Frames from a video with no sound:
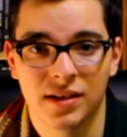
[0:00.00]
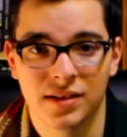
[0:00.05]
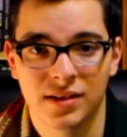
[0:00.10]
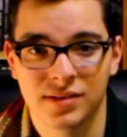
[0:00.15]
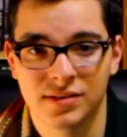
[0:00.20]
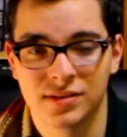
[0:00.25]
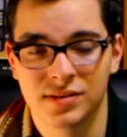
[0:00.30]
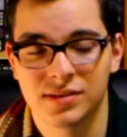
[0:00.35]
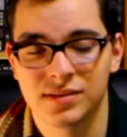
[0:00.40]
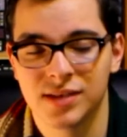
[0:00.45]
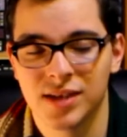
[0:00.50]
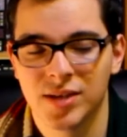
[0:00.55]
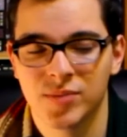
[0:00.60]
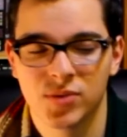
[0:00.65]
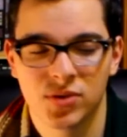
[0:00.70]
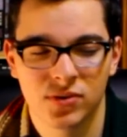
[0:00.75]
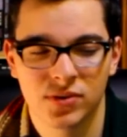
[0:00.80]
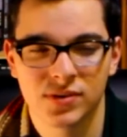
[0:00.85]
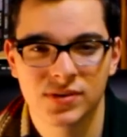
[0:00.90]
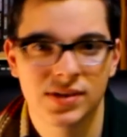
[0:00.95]
It's the same
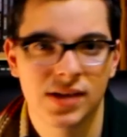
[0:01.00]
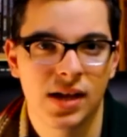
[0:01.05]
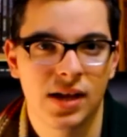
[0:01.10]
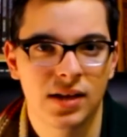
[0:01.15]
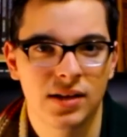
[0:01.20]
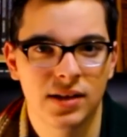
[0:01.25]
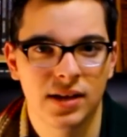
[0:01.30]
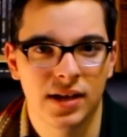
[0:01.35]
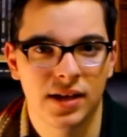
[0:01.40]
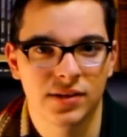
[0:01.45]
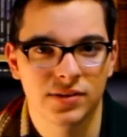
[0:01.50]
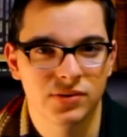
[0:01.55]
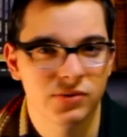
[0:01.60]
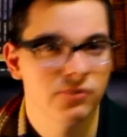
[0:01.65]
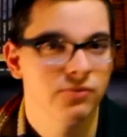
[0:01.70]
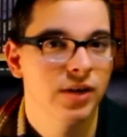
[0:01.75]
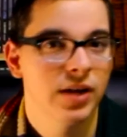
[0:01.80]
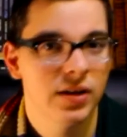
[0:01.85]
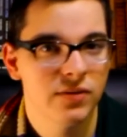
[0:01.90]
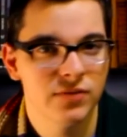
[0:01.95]
sort of style as The
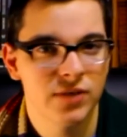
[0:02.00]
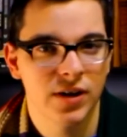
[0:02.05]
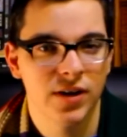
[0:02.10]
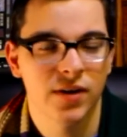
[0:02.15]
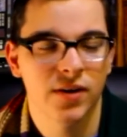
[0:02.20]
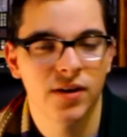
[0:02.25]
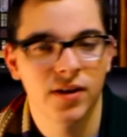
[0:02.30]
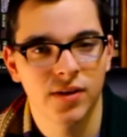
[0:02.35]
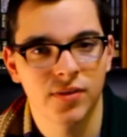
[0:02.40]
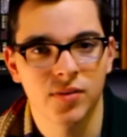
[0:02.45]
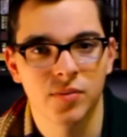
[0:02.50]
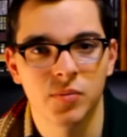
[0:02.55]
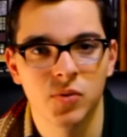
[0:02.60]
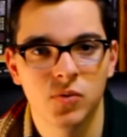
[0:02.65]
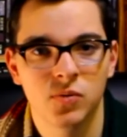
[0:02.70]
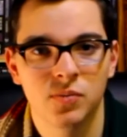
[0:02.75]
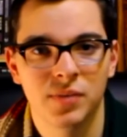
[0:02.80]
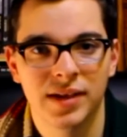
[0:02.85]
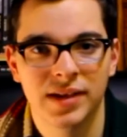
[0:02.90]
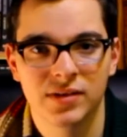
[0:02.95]
Reign of Terror and The
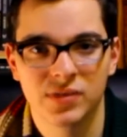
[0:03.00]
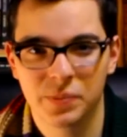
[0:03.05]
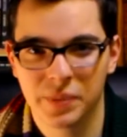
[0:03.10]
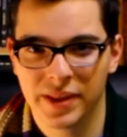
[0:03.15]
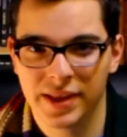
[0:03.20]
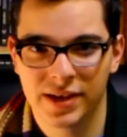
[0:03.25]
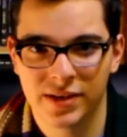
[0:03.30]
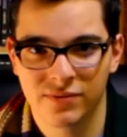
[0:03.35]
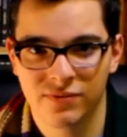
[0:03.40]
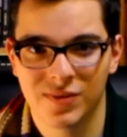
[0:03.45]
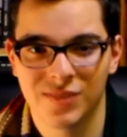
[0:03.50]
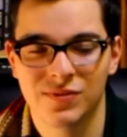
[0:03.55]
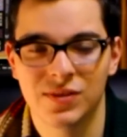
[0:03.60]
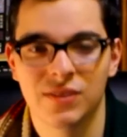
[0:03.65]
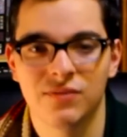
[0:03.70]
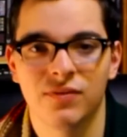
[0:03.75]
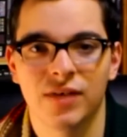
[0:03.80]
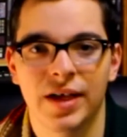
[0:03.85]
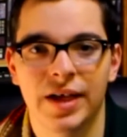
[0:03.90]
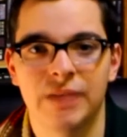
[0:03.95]
Moon Base. Planet
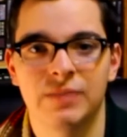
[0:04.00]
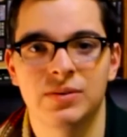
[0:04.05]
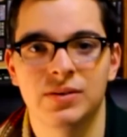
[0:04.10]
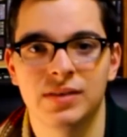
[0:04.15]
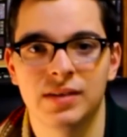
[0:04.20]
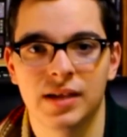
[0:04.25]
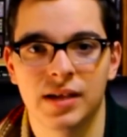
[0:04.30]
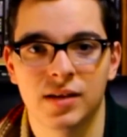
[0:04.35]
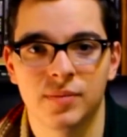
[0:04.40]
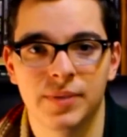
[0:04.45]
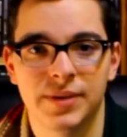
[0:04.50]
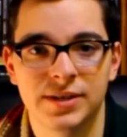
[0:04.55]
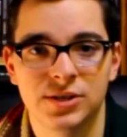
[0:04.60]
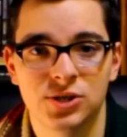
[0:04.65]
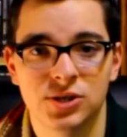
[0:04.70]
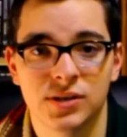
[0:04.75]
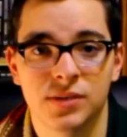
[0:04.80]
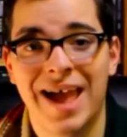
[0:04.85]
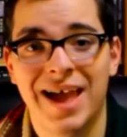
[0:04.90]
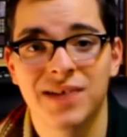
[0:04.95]
55 did the
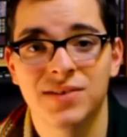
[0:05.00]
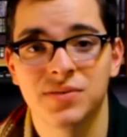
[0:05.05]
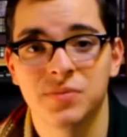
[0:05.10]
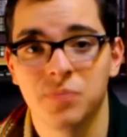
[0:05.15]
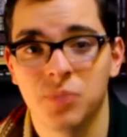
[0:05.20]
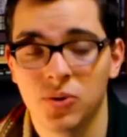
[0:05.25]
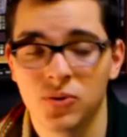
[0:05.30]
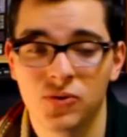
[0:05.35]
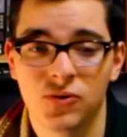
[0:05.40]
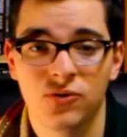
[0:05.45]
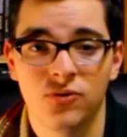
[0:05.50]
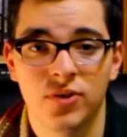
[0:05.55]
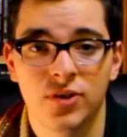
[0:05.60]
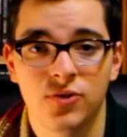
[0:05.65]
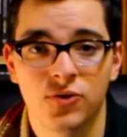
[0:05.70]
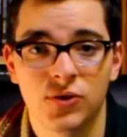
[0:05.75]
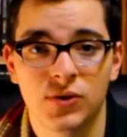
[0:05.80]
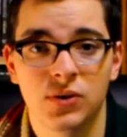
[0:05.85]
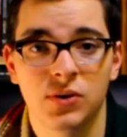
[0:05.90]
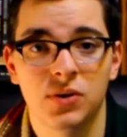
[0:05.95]
animation. It has a bonus
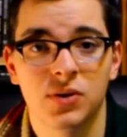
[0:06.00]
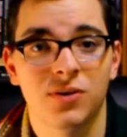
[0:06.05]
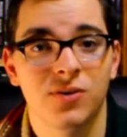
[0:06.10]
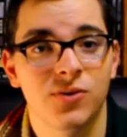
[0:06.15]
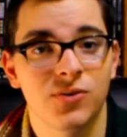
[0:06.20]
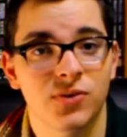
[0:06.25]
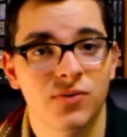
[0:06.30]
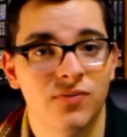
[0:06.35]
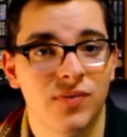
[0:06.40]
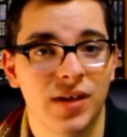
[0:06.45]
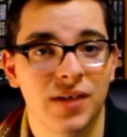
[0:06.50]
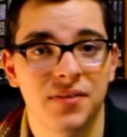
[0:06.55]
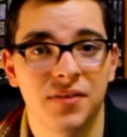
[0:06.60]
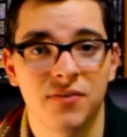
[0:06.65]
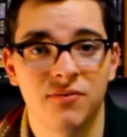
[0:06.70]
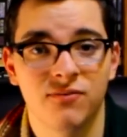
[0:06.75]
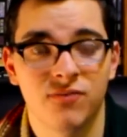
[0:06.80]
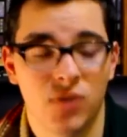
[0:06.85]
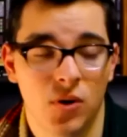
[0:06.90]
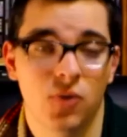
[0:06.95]
feature. You can also find
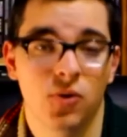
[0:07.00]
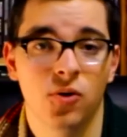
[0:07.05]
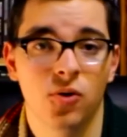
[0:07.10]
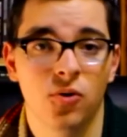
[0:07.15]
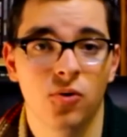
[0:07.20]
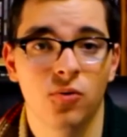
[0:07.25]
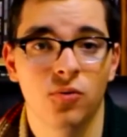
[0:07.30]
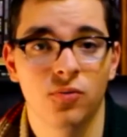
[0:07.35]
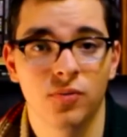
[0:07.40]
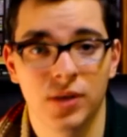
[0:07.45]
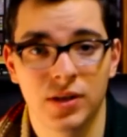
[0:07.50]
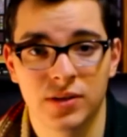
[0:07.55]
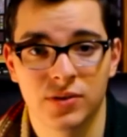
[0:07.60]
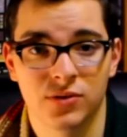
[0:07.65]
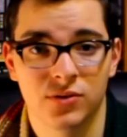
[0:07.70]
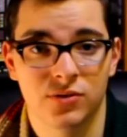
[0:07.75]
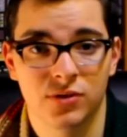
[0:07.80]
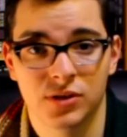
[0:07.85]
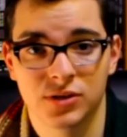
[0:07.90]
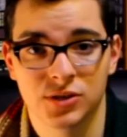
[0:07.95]
the photo
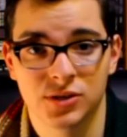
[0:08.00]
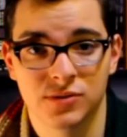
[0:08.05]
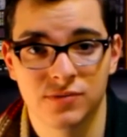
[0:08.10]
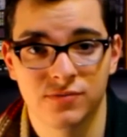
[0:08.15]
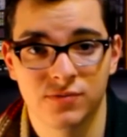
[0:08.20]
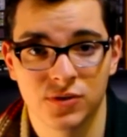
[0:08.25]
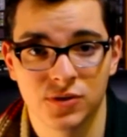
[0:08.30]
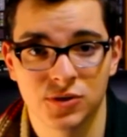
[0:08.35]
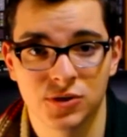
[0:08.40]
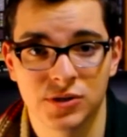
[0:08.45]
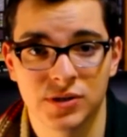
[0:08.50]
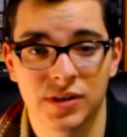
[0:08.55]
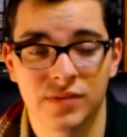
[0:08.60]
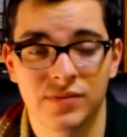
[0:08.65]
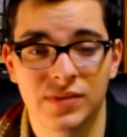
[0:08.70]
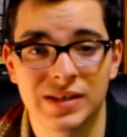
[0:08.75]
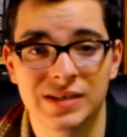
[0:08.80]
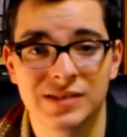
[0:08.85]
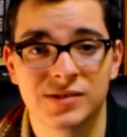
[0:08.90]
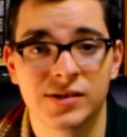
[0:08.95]
reconstruction version
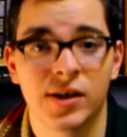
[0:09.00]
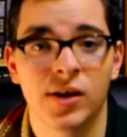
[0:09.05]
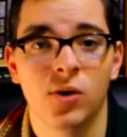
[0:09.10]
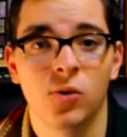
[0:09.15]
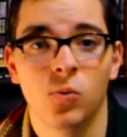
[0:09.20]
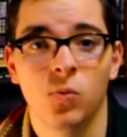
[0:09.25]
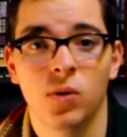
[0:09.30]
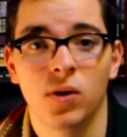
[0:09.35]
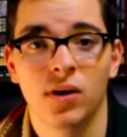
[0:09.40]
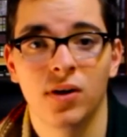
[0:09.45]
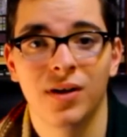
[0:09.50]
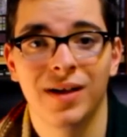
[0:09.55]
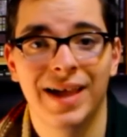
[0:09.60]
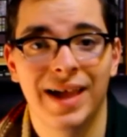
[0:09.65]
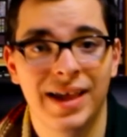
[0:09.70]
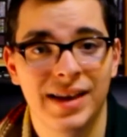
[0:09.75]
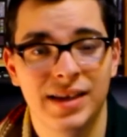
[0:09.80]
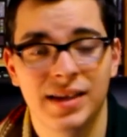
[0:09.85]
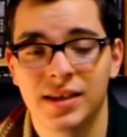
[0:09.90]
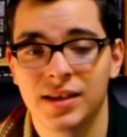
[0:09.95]
of this, where
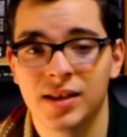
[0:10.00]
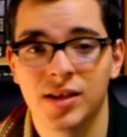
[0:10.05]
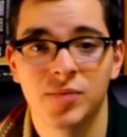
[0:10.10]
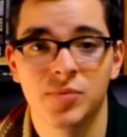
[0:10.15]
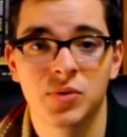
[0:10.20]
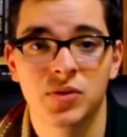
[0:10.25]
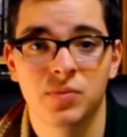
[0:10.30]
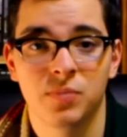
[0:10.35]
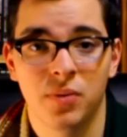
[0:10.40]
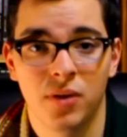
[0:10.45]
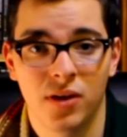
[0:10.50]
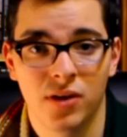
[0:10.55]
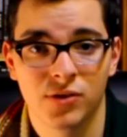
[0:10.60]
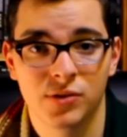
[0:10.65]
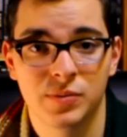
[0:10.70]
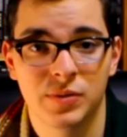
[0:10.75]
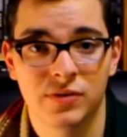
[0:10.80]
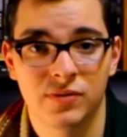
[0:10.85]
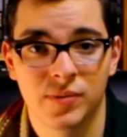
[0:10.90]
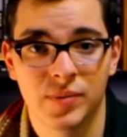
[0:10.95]
any clips
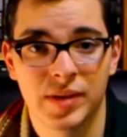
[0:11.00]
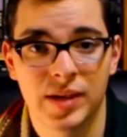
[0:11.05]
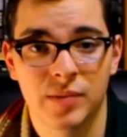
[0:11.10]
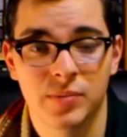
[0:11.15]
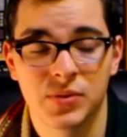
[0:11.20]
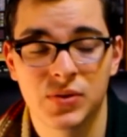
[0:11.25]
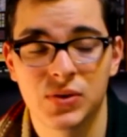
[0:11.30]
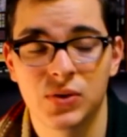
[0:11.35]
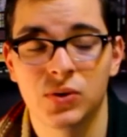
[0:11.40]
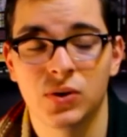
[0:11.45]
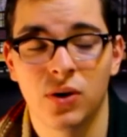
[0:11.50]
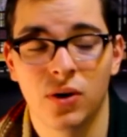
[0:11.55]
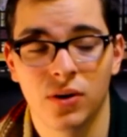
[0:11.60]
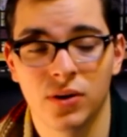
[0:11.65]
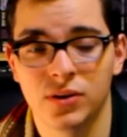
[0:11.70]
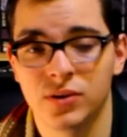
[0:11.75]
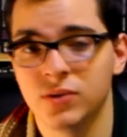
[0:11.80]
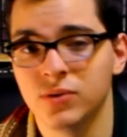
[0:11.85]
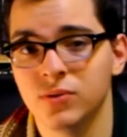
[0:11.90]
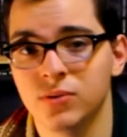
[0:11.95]
possible from the episode are
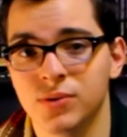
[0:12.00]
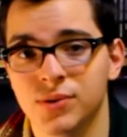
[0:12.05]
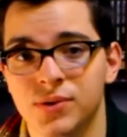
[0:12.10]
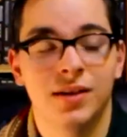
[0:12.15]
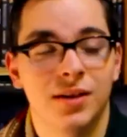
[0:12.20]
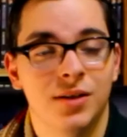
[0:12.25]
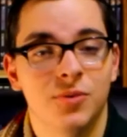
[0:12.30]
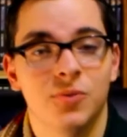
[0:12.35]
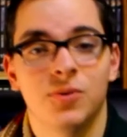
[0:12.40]
used.